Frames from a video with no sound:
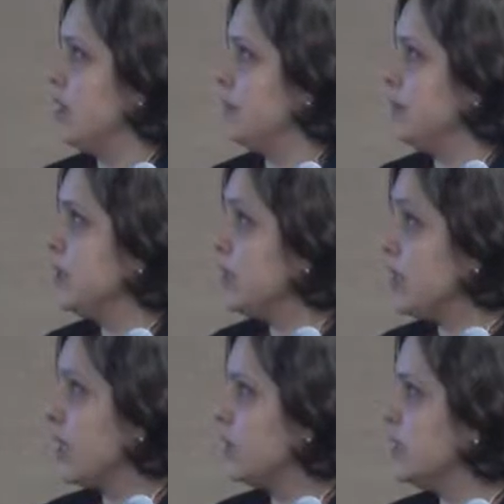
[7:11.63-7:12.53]
between
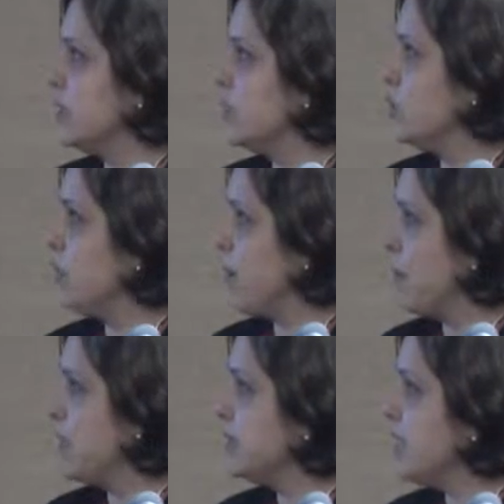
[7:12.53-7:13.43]
cloudings in 2
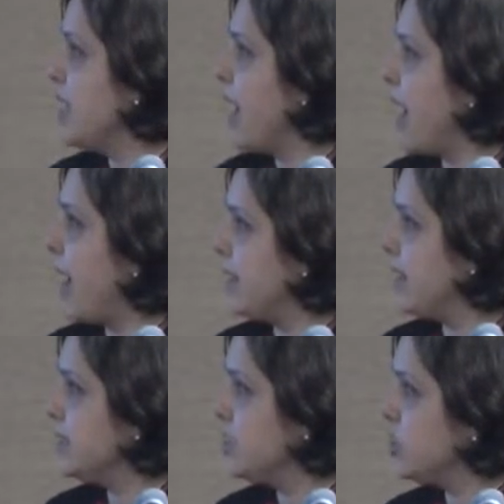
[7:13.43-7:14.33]
membranes, and
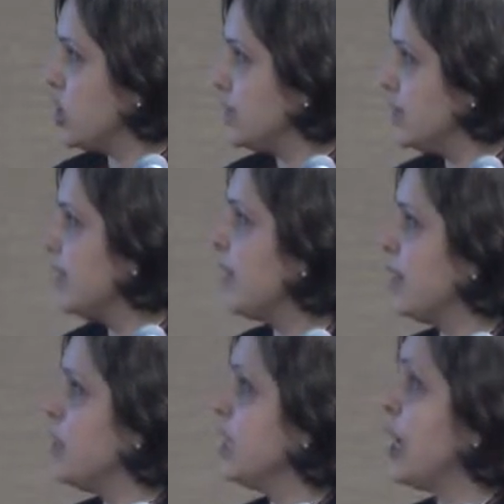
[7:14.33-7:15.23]
they suggested
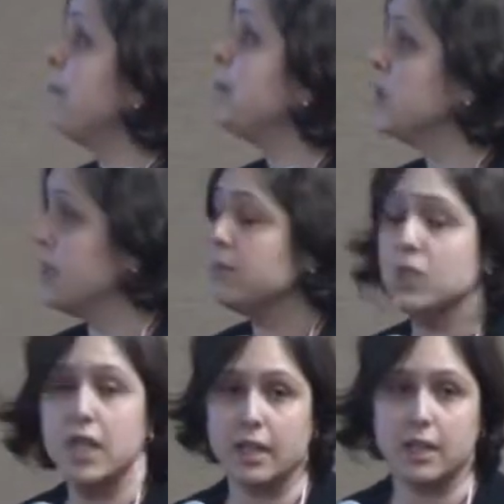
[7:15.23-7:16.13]
that we can put them
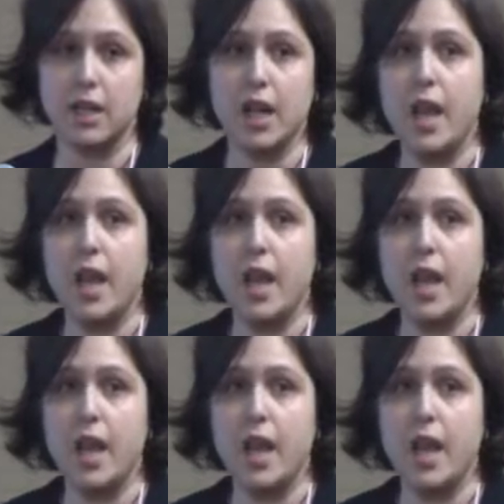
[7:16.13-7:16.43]
together